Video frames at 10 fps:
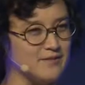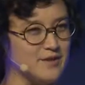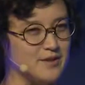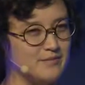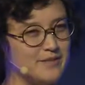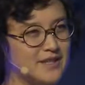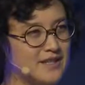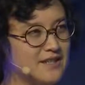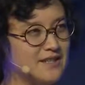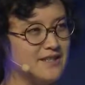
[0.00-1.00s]
for
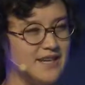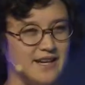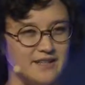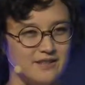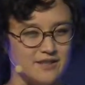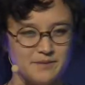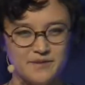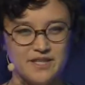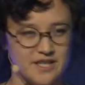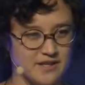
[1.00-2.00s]
10 or
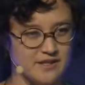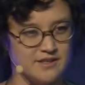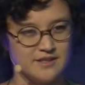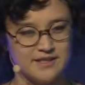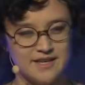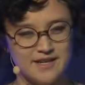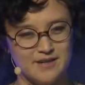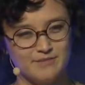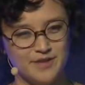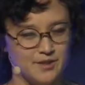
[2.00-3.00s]
something years,
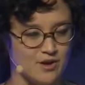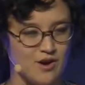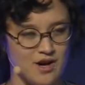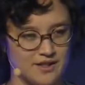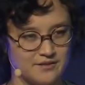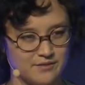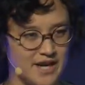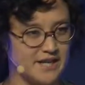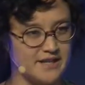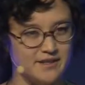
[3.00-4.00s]
you know, across
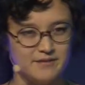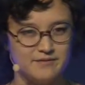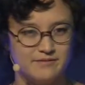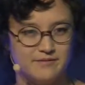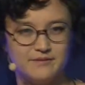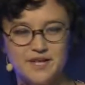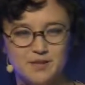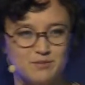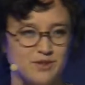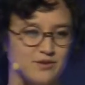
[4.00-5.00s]
Reddit,
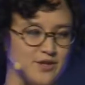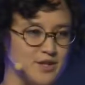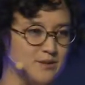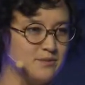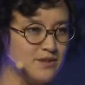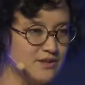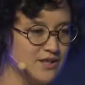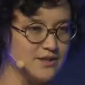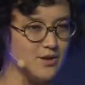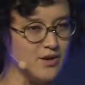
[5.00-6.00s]
Facebook groups,
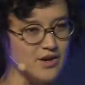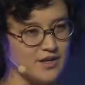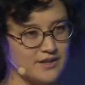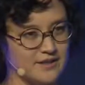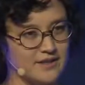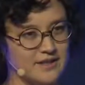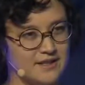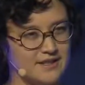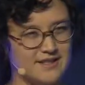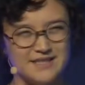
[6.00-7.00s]
Discords,
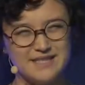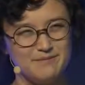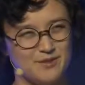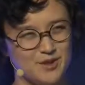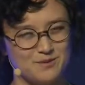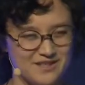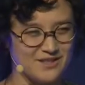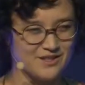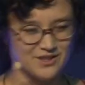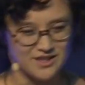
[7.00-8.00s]
Steam groups.
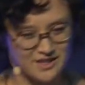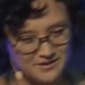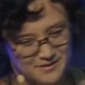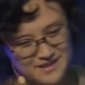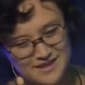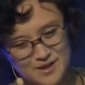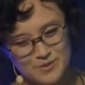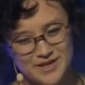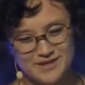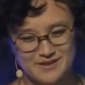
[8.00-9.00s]
There's a lot of
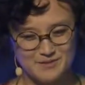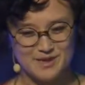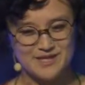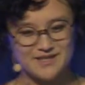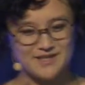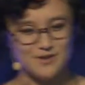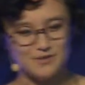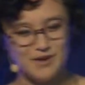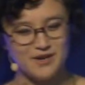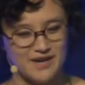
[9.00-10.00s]
weird places that you
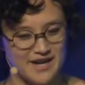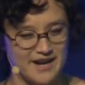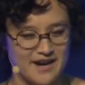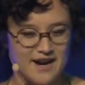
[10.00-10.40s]
can moderate.